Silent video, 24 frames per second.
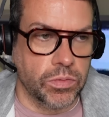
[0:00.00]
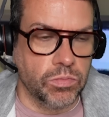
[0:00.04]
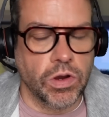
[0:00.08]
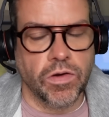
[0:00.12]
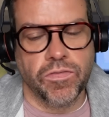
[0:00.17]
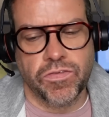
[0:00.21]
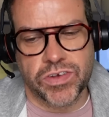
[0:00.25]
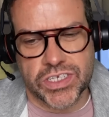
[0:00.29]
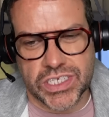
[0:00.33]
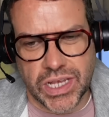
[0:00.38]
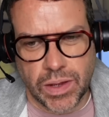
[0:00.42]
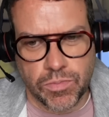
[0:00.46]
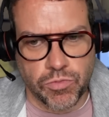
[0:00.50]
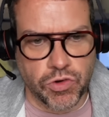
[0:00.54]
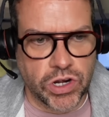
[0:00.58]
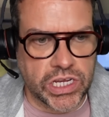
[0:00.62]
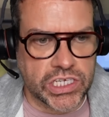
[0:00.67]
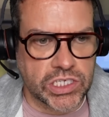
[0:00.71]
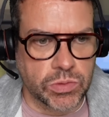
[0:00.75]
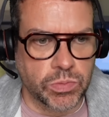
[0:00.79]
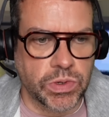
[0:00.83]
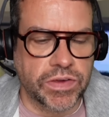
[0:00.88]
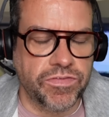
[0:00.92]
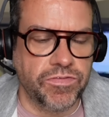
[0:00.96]
Well, for some
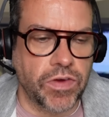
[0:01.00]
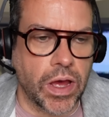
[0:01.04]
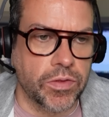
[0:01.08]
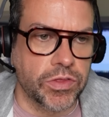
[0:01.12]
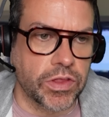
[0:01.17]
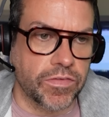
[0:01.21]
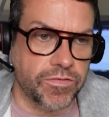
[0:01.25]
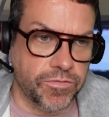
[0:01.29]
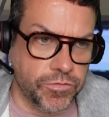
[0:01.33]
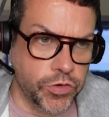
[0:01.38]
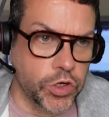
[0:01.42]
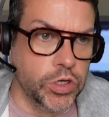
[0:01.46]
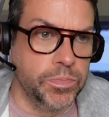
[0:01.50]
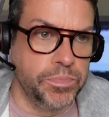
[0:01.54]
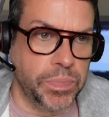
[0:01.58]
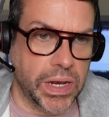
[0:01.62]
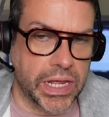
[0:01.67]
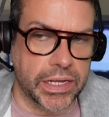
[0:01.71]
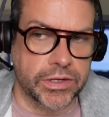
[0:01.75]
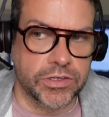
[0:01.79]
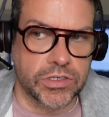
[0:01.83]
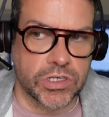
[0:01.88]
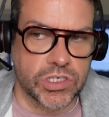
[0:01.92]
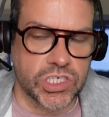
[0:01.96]
reason, we've found that food
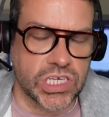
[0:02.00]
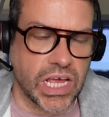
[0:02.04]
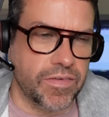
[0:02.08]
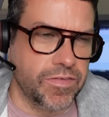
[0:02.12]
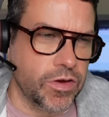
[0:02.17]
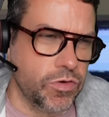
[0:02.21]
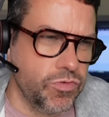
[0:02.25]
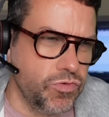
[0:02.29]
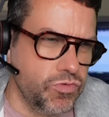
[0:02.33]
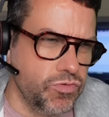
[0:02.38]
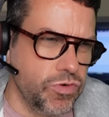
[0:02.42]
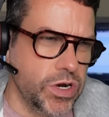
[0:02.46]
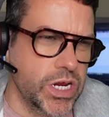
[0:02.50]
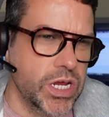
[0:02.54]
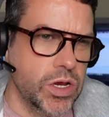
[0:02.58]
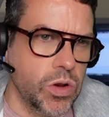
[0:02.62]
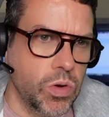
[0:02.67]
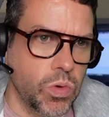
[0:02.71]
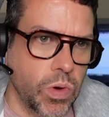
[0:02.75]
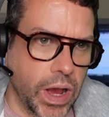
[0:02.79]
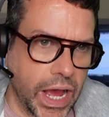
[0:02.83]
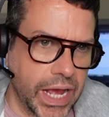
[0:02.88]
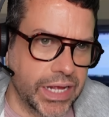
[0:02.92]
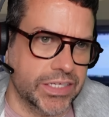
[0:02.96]
blenders have a
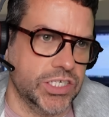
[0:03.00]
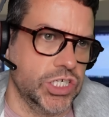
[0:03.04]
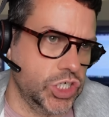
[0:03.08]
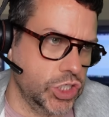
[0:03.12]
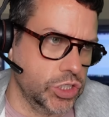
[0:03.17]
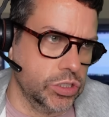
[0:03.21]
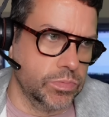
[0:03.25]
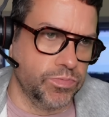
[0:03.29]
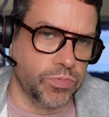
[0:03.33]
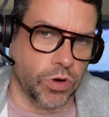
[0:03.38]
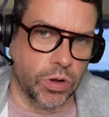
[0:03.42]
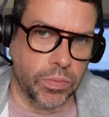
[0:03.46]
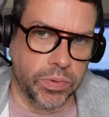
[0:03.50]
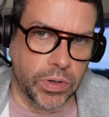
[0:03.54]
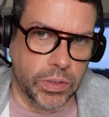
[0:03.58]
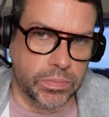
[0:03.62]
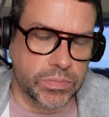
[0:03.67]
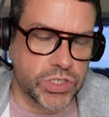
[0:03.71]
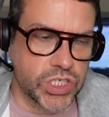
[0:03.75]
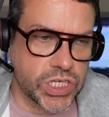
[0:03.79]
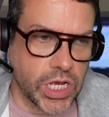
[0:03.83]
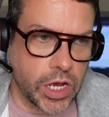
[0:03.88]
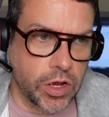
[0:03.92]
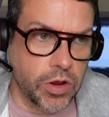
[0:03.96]
real attitude problem.
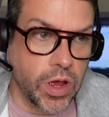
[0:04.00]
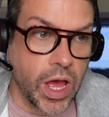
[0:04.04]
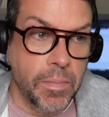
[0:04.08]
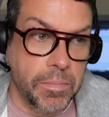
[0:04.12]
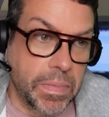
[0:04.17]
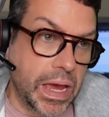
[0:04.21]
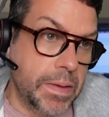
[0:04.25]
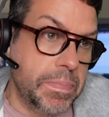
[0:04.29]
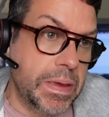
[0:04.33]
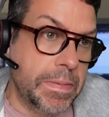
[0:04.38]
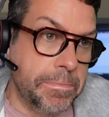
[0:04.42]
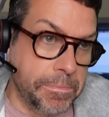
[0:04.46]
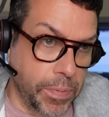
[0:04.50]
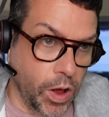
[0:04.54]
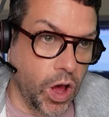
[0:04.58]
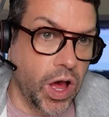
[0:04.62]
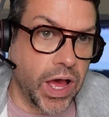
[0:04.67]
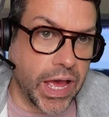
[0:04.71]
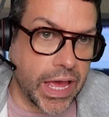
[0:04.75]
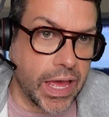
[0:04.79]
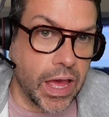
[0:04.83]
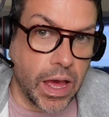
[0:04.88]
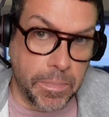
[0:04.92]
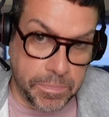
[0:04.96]
So maybe
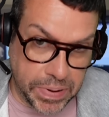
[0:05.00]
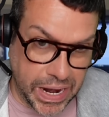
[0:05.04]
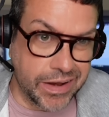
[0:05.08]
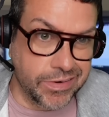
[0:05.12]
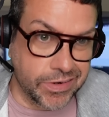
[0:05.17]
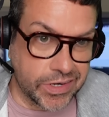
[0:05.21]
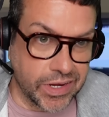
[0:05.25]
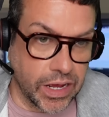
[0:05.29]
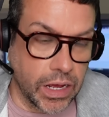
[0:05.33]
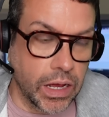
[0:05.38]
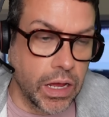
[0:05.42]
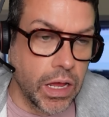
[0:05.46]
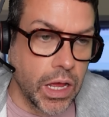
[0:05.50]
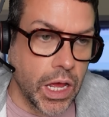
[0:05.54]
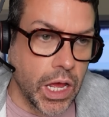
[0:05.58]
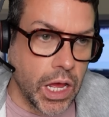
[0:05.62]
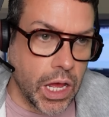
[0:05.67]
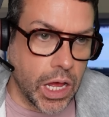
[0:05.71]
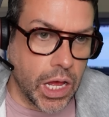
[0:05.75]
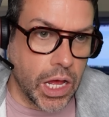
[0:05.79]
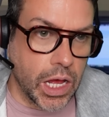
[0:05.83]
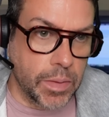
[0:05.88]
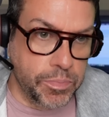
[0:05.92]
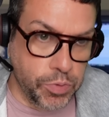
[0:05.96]
buy a blender,
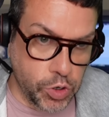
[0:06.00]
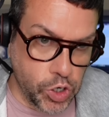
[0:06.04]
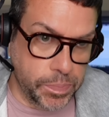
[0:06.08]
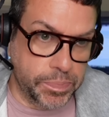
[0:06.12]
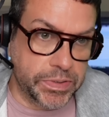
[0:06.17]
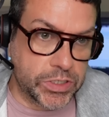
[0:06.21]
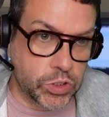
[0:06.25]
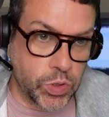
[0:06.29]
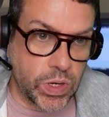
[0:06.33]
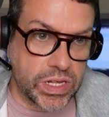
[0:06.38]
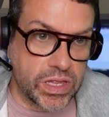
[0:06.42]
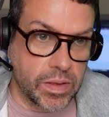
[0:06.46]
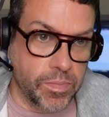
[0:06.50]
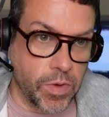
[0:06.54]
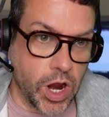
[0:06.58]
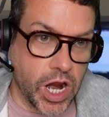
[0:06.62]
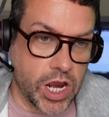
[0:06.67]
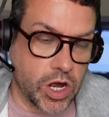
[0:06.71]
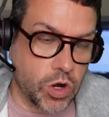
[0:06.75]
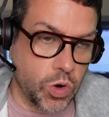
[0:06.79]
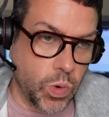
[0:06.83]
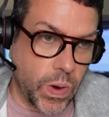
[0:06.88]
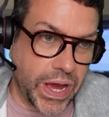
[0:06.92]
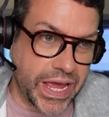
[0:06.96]
put it between the
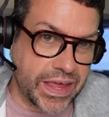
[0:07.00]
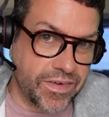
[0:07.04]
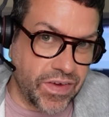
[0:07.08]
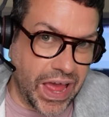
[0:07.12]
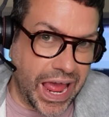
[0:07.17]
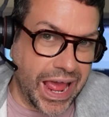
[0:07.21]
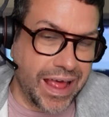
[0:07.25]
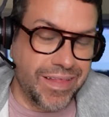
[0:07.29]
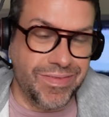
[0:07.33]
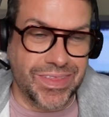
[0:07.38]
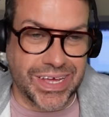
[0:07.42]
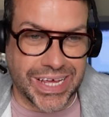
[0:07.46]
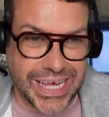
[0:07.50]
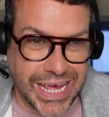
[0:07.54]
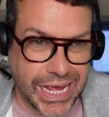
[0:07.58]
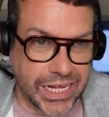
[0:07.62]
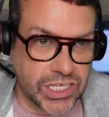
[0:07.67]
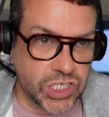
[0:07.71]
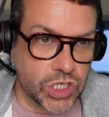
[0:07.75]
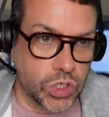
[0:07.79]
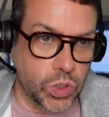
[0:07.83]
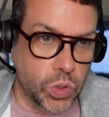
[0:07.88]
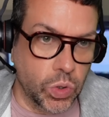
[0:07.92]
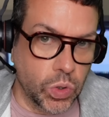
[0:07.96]
microwave and the
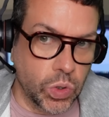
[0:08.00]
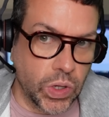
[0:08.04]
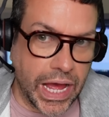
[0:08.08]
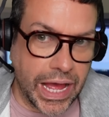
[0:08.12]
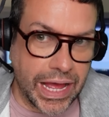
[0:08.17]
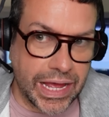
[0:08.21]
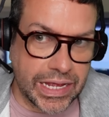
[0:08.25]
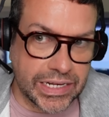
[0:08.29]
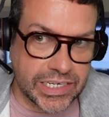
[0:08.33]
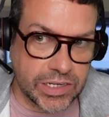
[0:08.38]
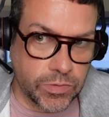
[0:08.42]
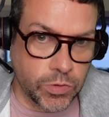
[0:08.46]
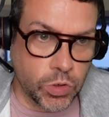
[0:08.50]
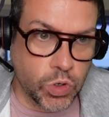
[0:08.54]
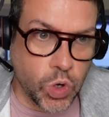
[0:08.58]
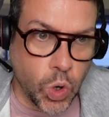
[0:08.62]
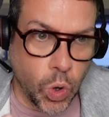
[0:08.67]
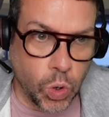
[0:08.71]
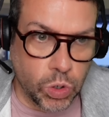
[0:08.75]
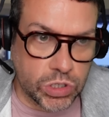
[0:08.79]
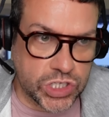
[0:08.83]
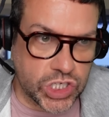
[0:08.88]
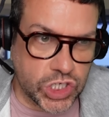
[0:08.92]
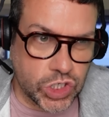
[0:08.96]
kettle, and it will
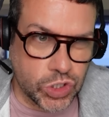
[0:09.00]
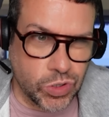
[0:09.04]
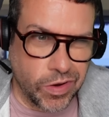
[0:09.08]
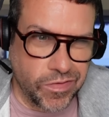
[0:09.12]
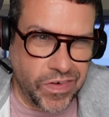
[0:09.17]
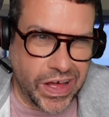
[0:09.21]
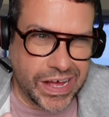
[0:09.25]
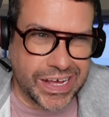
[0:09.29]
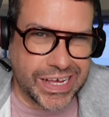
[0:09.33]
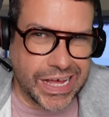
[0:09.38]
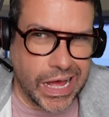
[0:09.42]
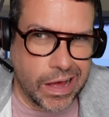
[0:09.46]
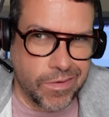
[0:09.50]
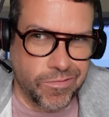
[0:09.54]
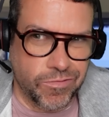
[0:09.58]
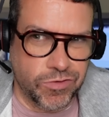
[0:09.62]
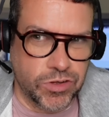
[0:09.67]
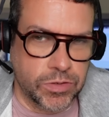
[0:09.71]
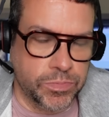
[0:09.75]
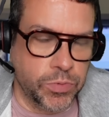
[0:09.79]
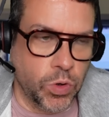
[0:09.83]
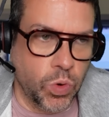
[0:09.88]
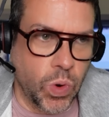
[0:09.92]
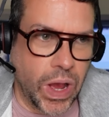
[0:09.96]
cause a sort of
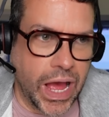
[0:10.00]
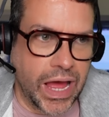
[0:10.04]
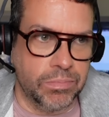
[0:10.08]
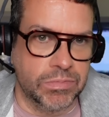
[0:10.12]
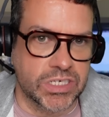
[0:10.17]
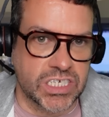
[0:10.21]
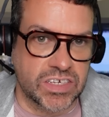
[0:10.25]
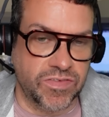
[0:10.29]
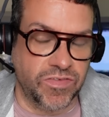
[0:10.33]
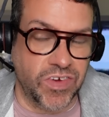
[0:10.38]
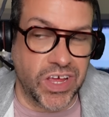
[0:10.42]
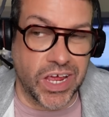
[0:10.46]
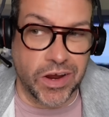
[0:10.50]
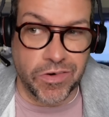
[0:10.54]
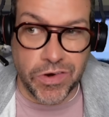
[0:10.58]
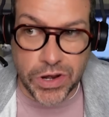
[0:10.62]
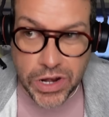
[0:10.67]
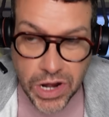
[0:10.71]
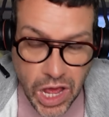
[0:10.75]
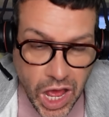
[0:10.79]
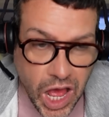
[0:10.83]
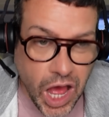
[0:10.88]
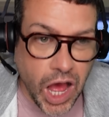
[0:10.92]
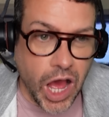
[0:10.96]
uncomfortable atmosphere.
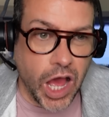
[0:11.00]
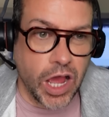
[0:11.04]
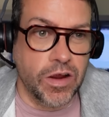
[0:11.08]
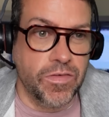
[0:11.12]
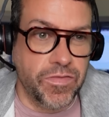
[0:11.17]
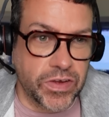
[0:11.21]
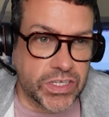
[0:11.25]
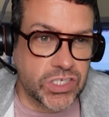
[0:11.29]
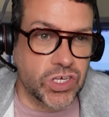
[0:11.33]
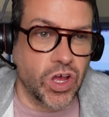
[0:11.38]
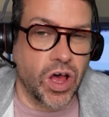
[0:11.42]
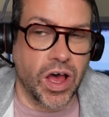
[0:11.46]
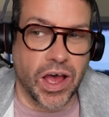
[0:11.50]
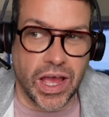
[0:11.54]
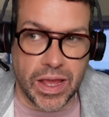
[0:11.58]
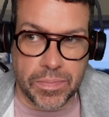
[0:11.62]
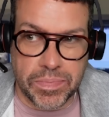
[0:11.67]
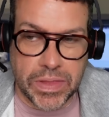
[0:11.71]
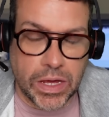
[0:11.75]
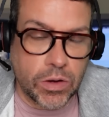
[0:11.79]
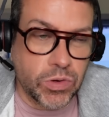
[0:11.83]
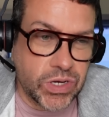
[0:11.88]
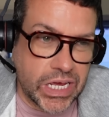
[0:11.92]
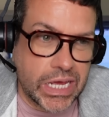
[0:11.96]
And over time,
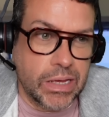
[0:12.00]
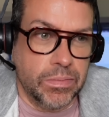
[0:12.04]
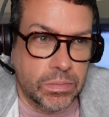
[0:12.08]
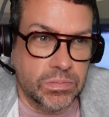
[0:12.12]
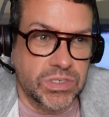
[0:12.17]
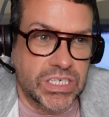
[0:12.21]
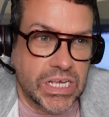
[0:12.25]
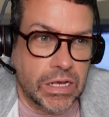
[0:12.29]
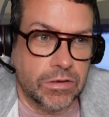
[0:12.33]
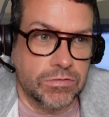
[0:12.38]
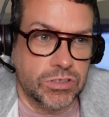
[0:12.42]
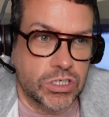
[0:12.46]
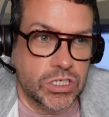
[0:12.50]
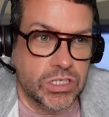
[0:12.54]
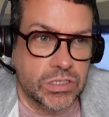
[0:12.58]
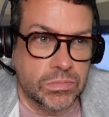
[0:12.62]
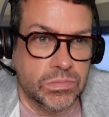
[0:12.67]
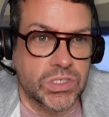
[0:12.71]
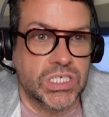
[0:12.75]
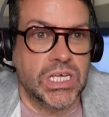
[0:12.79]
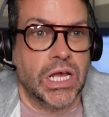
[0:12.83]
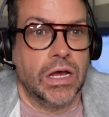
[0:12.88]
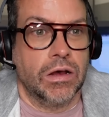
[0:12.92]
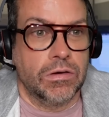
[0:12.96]
they'll keep themselves to
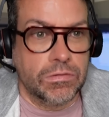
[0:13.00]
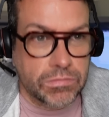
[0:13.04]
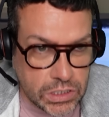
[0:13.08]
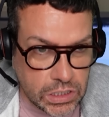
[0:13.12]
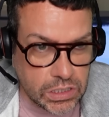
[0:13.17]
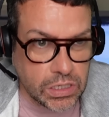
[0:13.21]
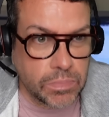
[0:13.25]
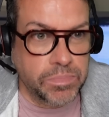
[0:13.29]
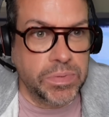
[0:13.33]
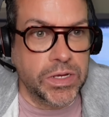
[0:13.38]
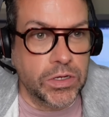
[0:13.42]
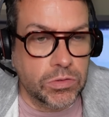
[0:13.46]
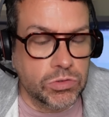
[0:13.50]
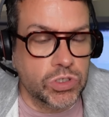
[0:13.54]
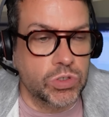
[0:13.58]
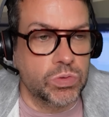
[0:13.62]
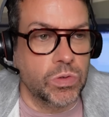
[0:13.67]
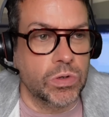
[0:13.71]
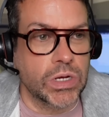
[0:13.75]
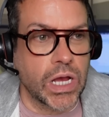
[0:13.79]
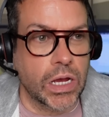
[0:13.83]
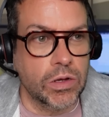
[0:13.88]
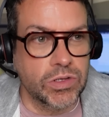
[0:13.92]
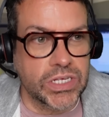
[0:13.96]
themselves and the bills
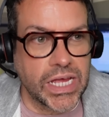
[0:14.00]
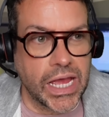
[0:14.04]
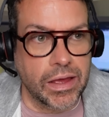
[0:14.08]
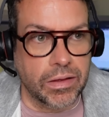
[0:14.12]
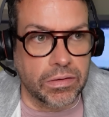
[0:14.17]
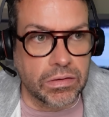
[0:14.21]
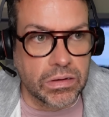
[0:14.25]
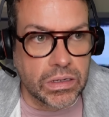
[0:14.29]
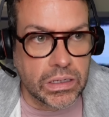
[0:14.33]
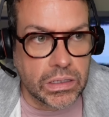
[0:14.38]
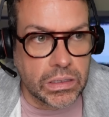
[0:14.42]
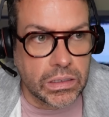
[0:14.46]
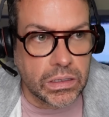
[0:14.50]
will go down.